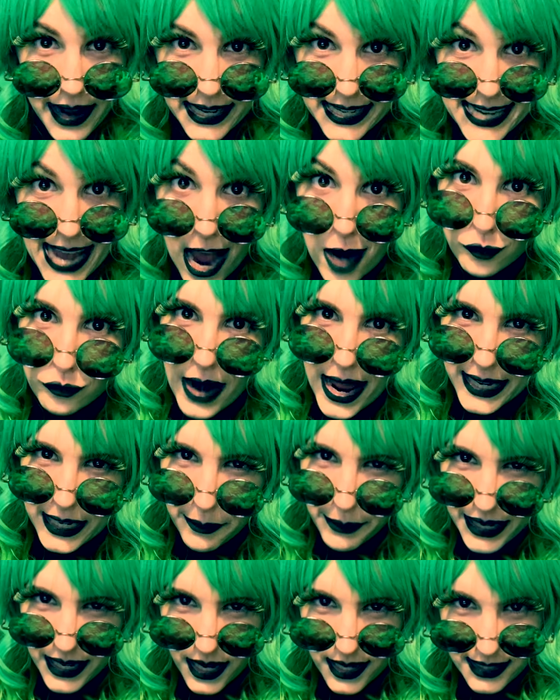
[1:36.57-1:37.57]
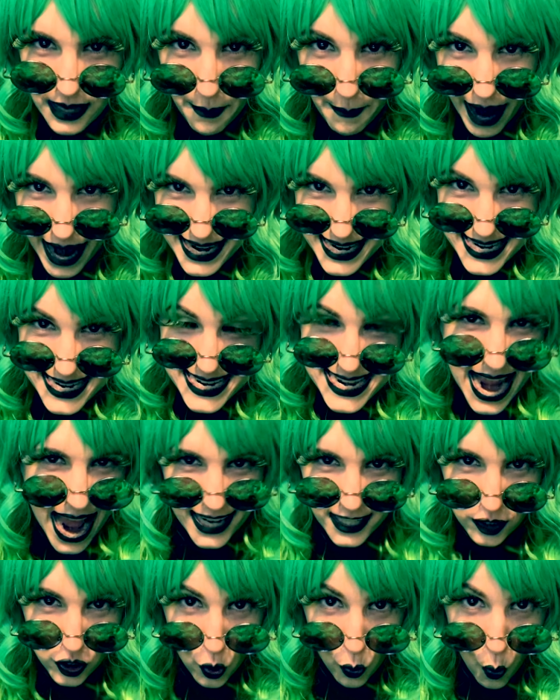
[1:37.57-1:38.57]
Get ready, because at my
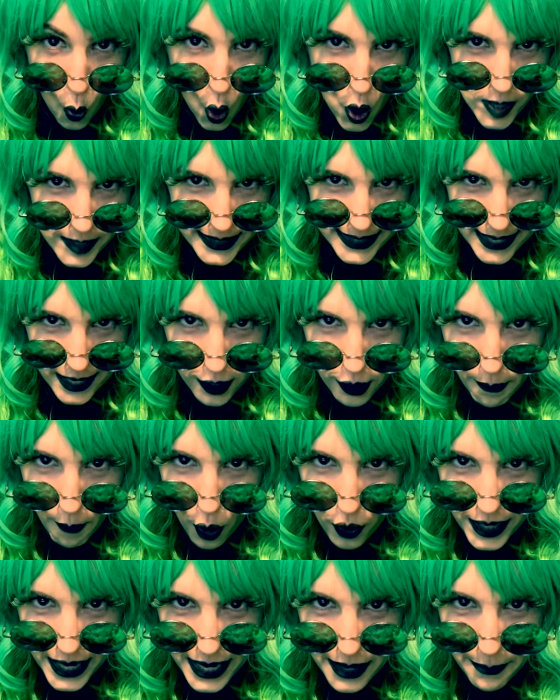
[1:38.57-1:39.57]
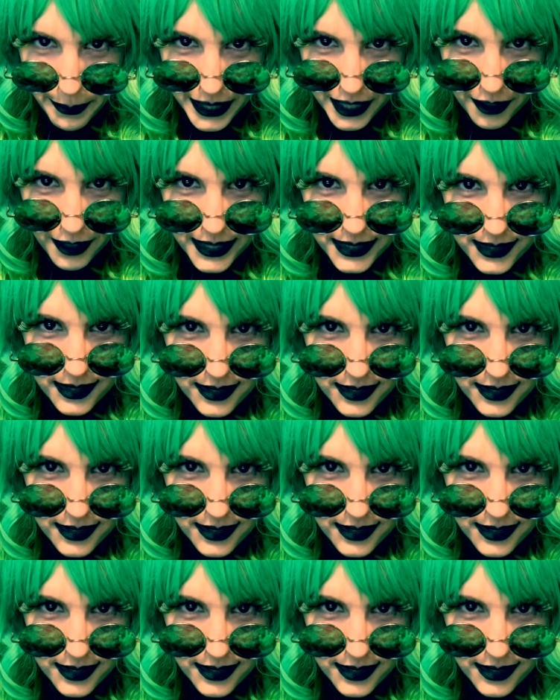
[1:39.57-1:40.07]
next award ceremony appearance,